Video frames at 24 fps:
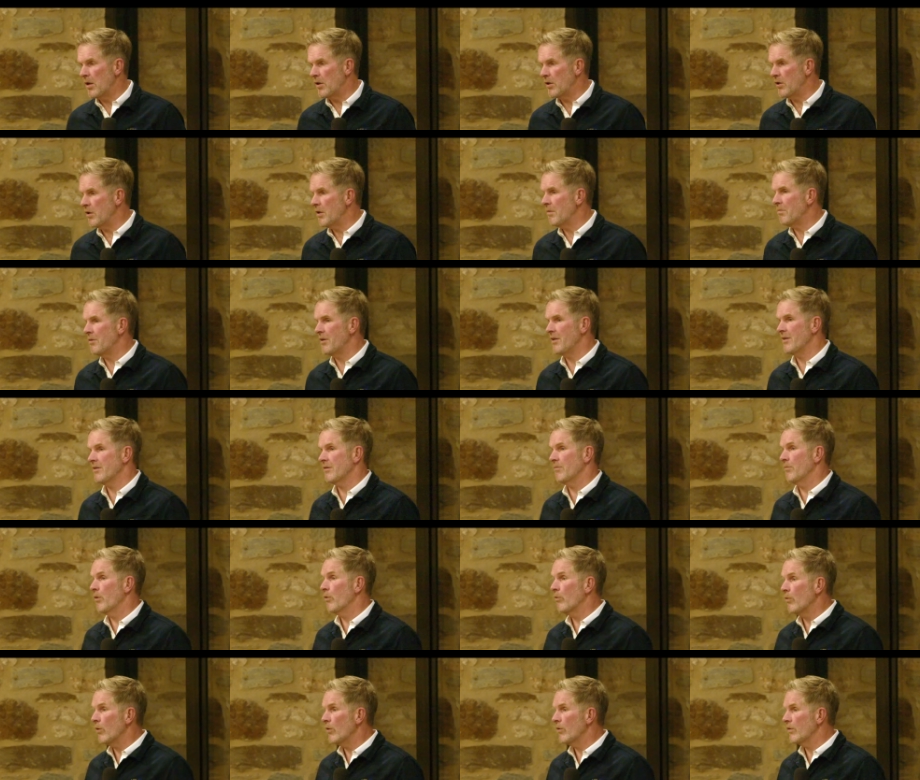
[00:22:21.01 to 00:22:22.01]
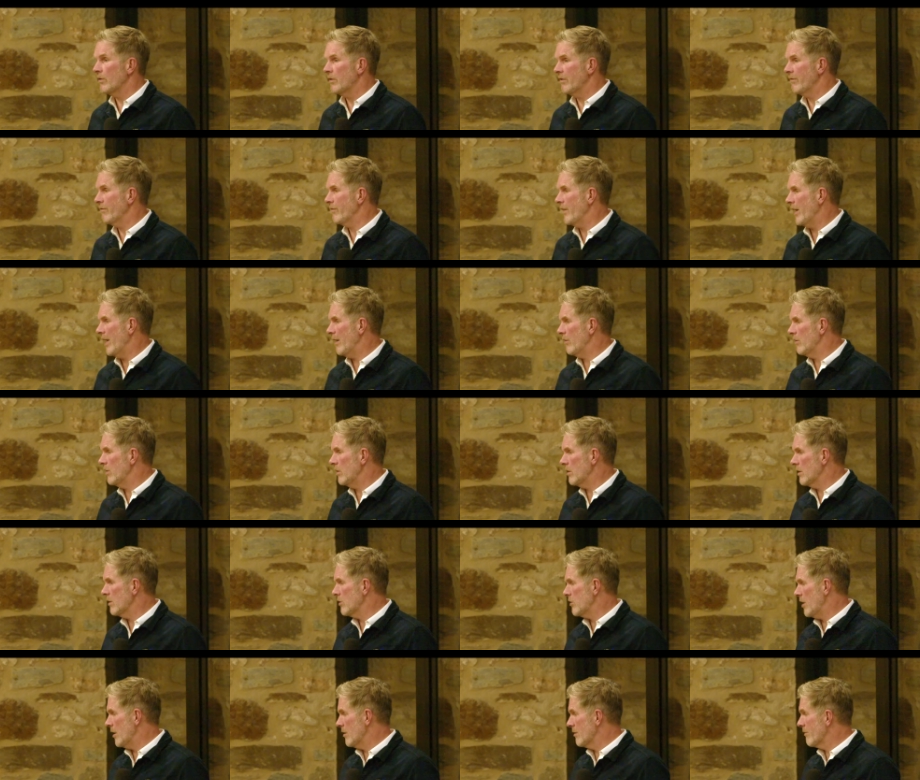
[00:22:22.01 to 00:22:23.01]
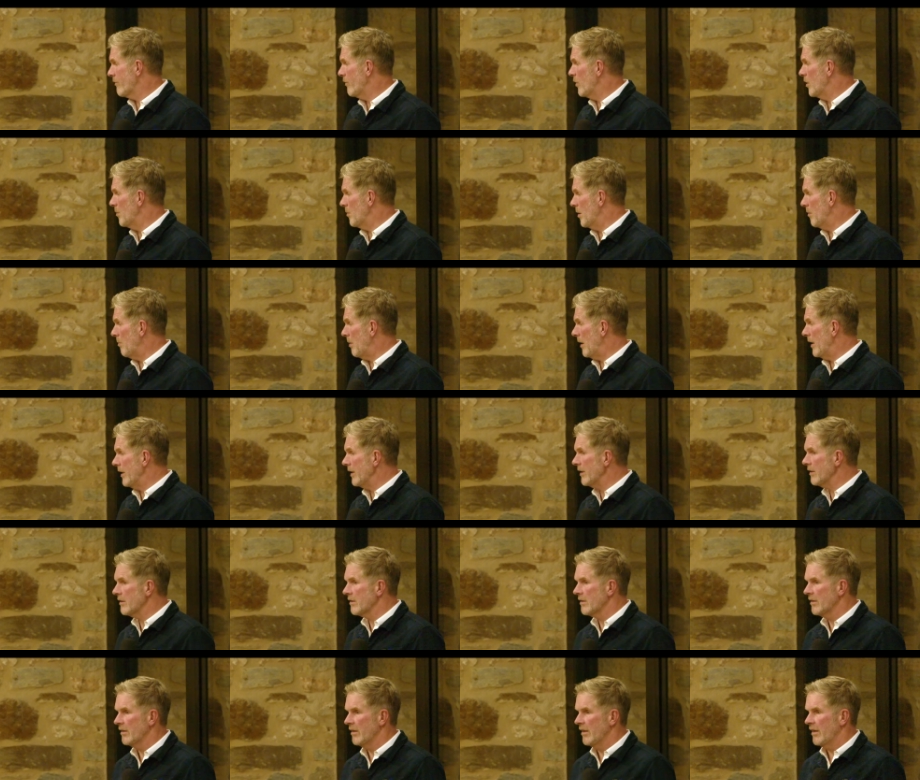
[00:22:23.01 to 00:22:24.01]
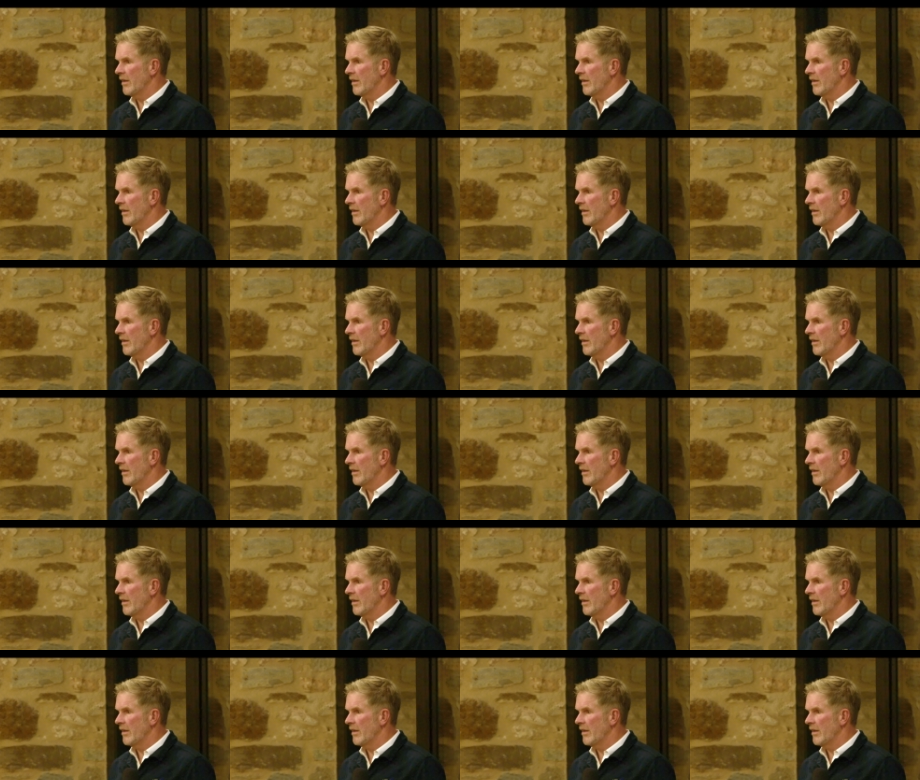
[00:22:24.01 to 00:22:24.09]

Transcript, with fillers: an urbanism award of how you transform a place.